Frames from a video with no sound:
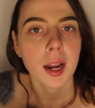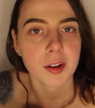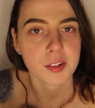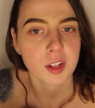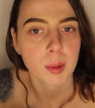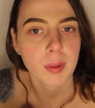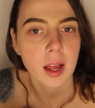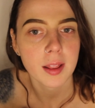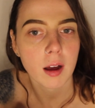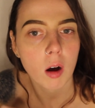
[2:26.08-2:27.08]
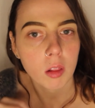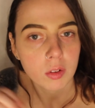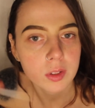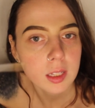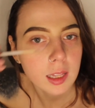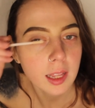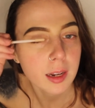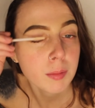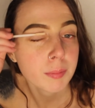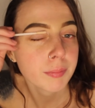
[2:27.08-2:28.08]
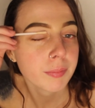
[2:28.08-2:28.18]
And you're just going to apply that all over the lid.